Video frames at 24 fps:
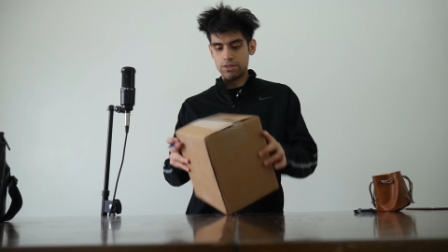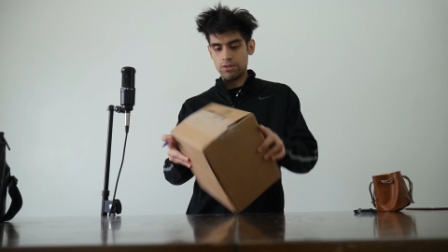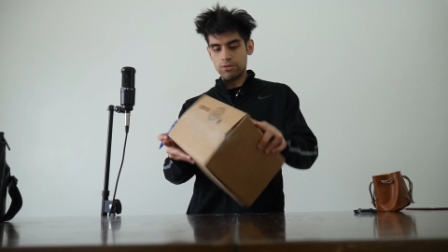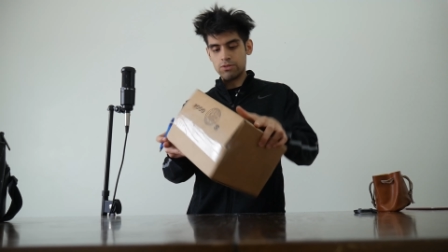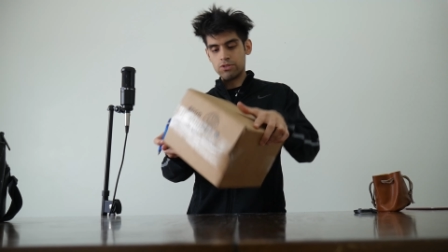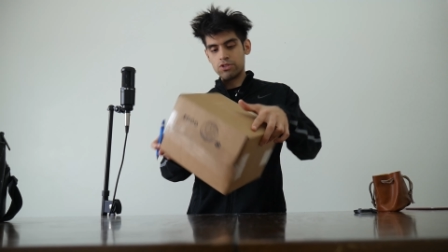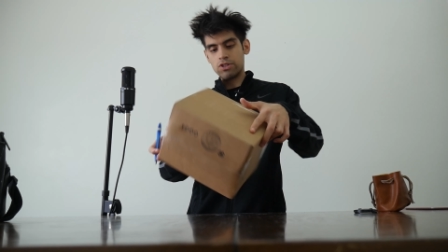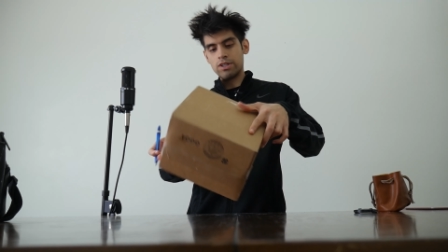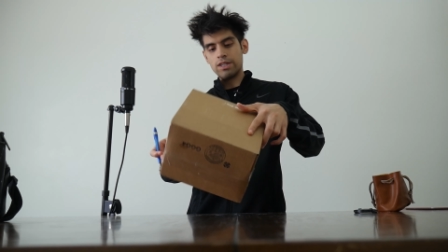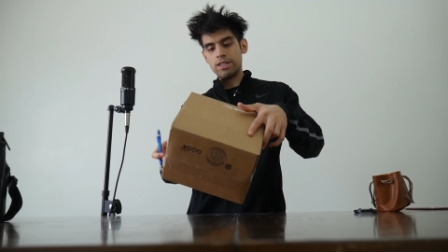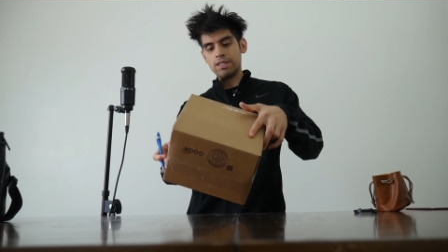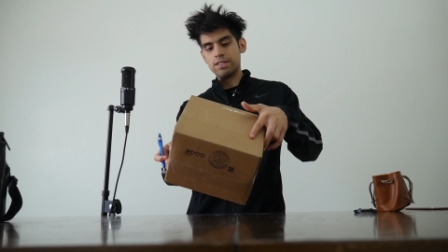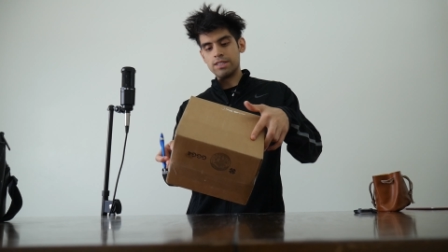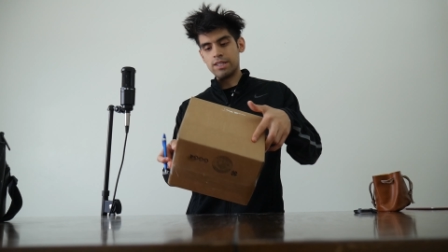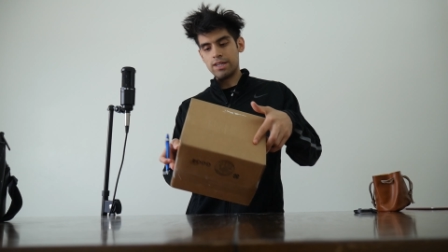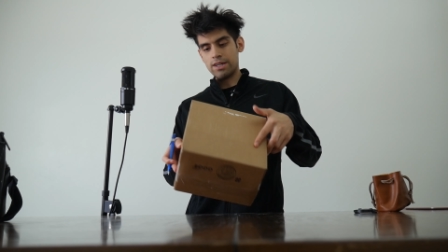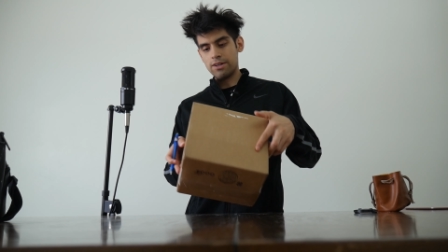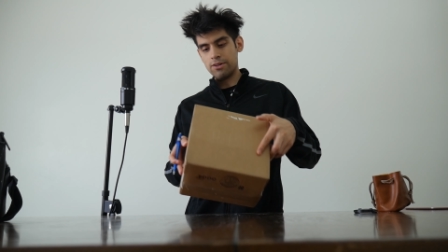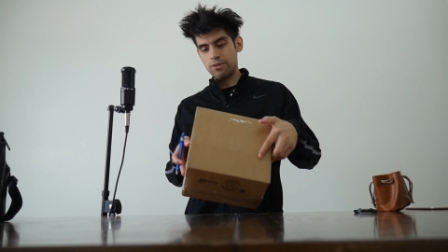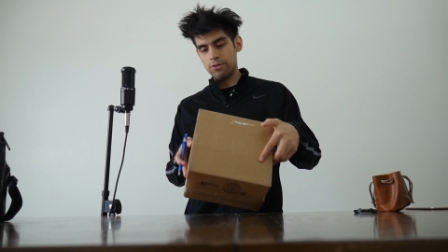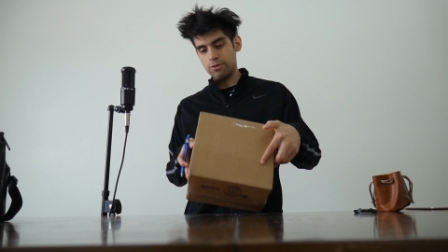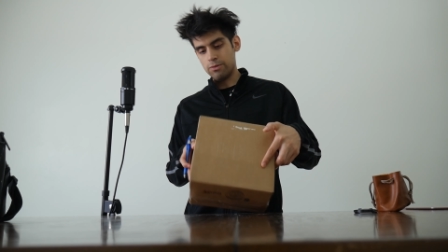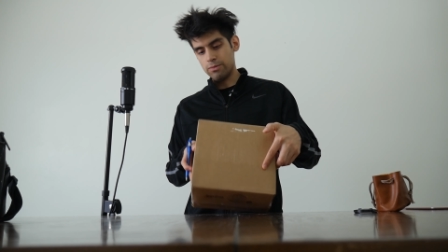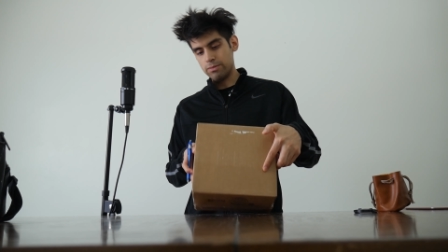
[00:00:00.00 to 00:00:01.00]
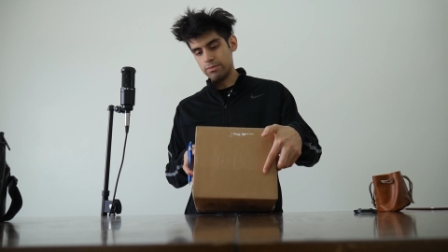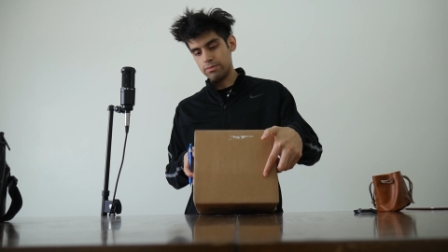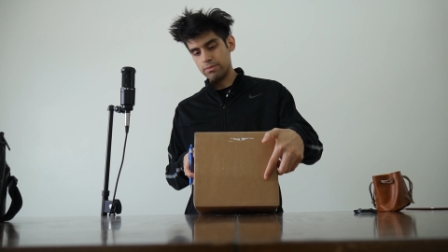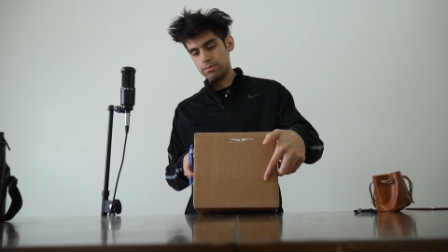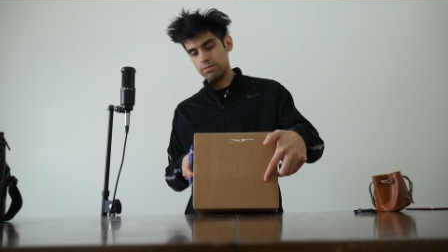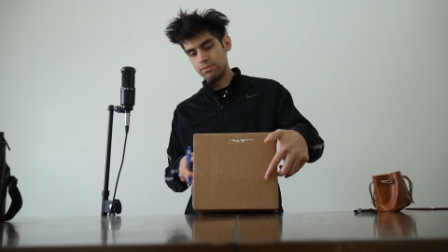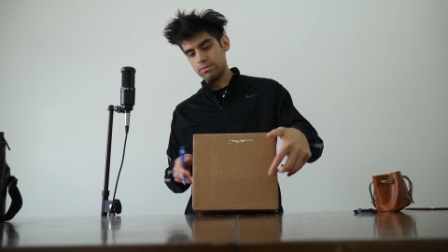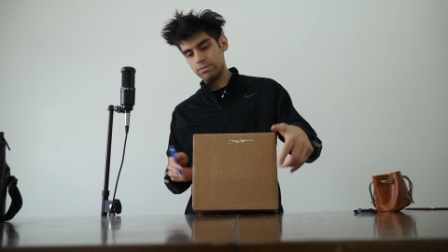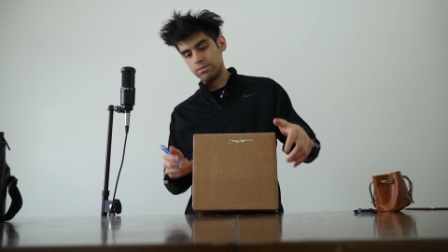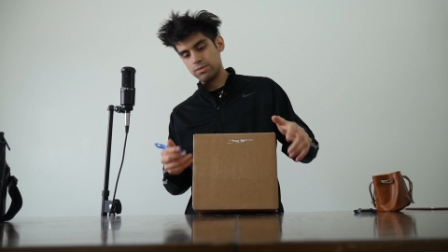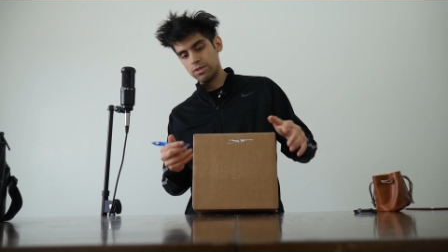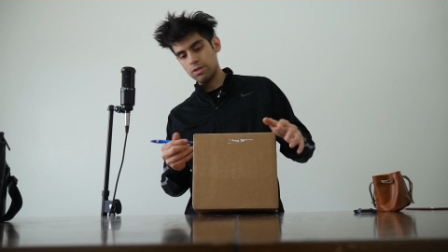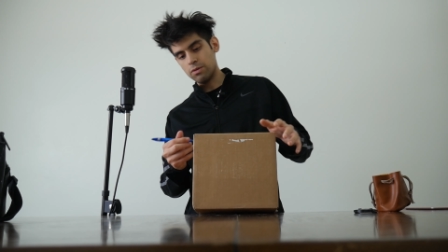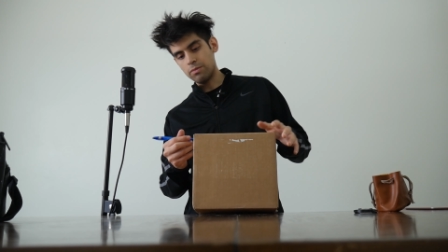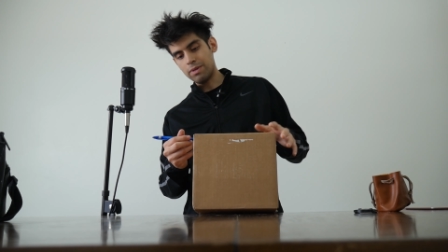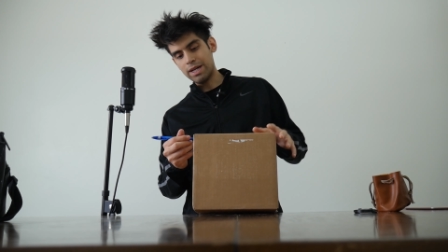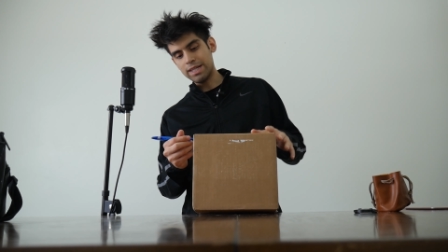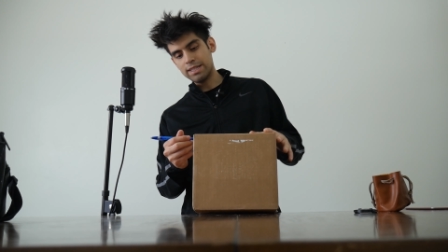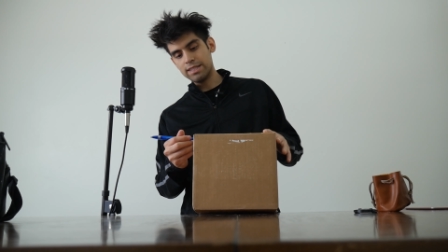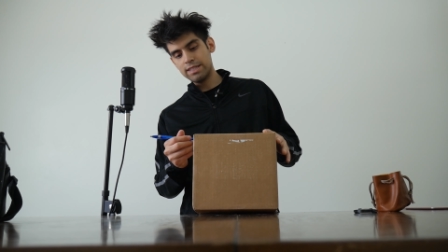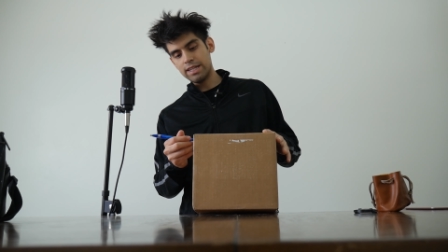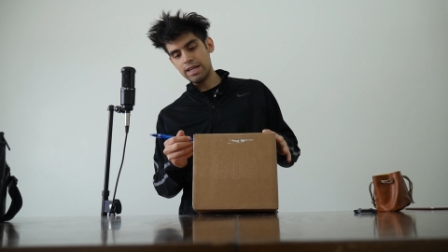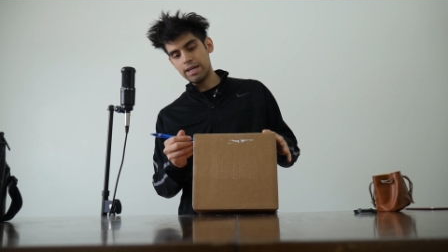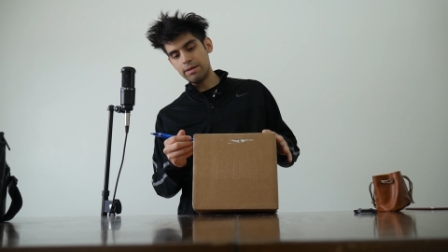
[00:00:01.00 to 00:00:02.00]
Don't try this at home. You
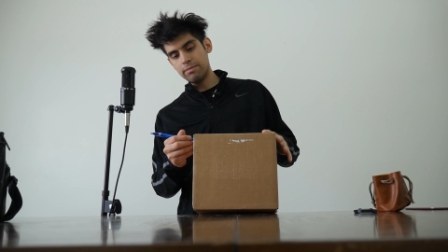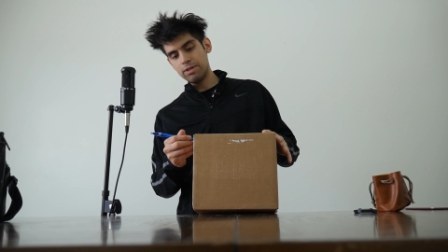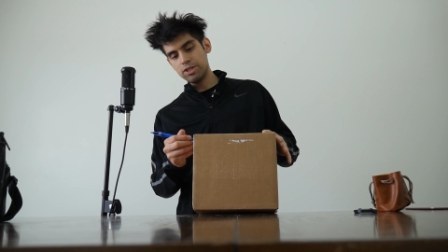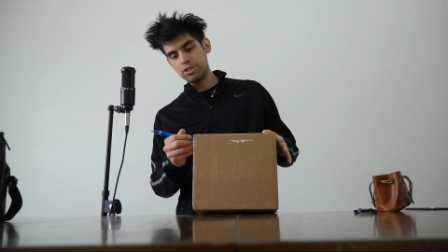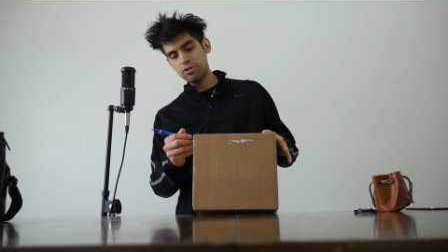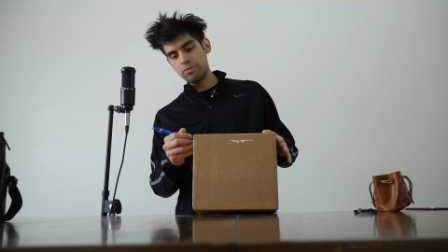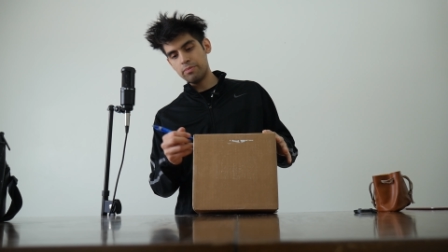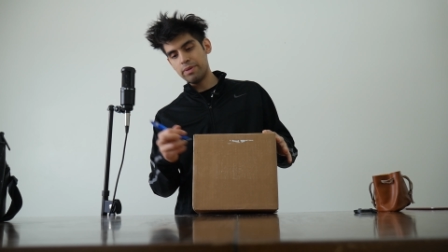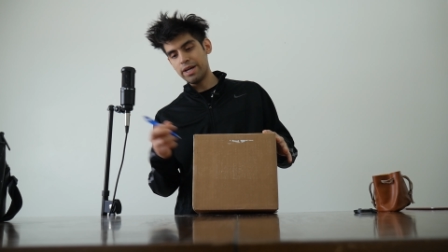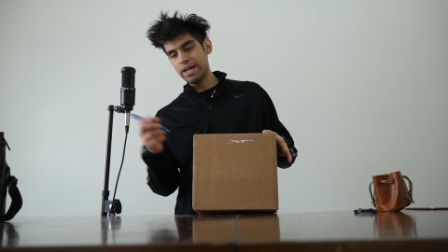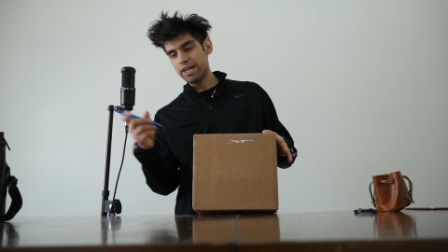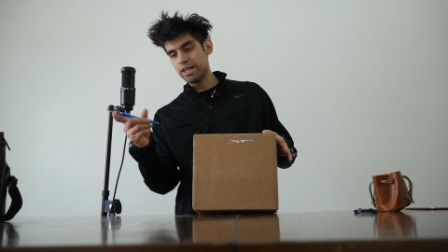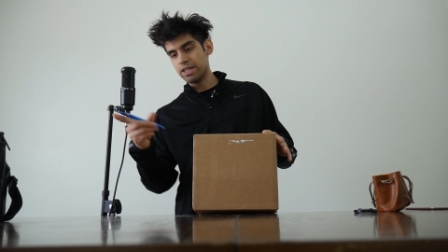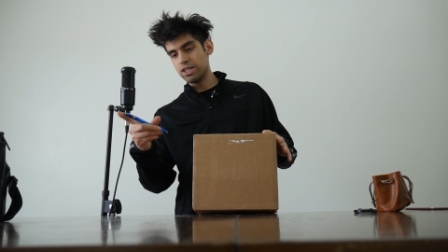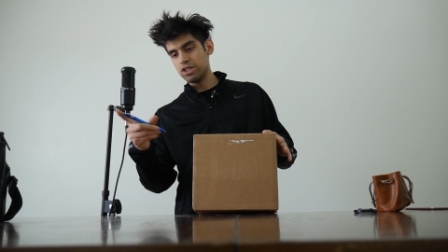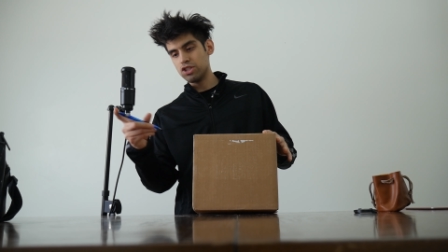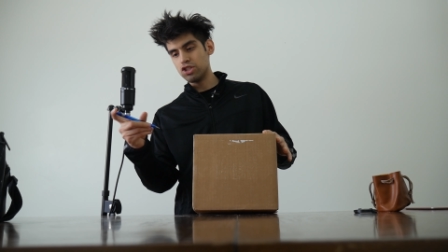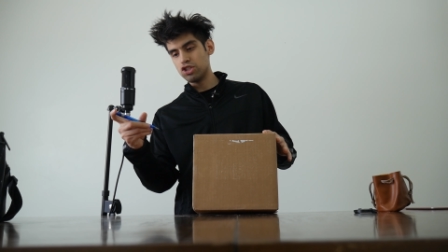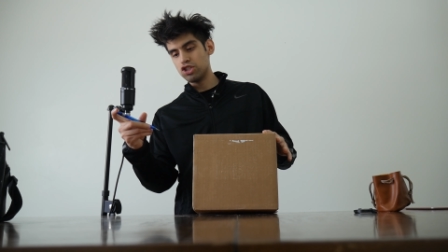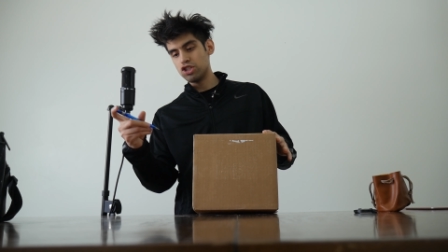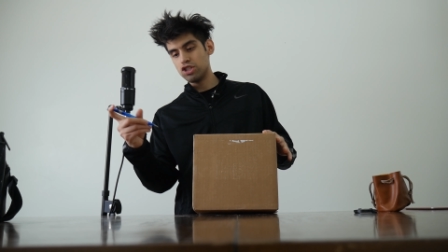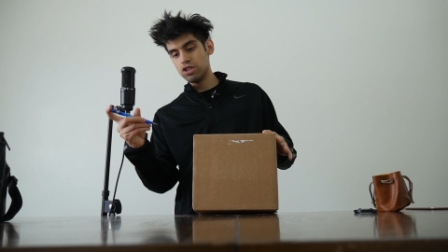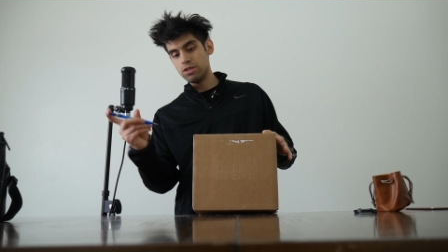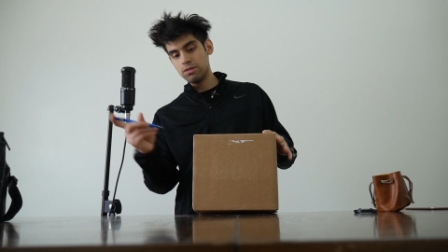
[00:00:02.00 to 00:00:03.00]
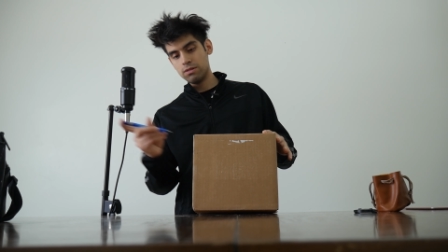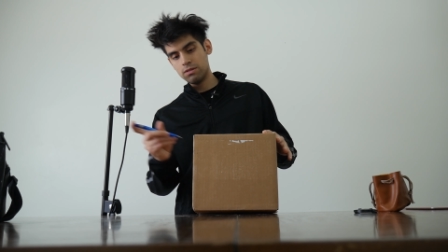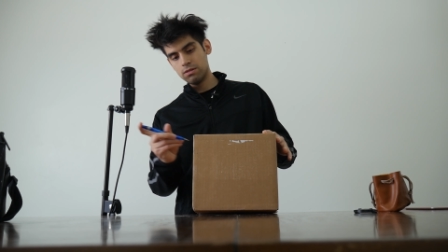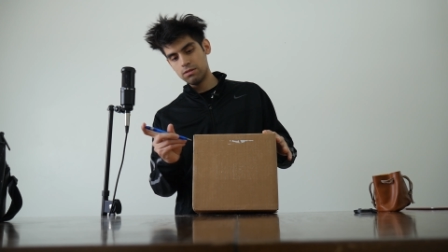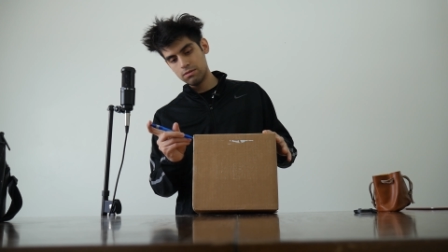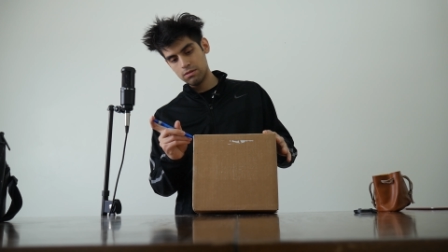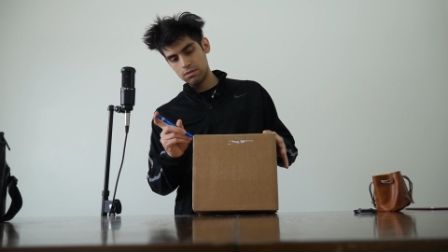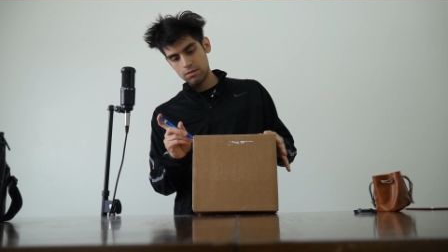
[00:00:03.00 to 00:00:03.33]
might damage your package.